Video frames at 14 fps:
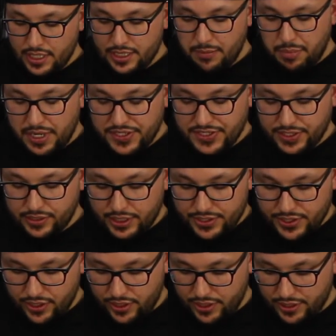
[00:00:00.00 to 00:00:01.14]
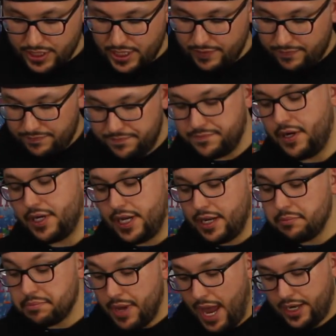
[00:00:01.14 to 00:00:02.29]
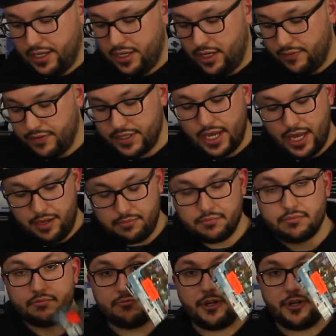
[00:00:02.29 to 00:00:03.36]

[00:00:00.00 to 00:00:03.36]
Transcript: They basically took the front and back of the game,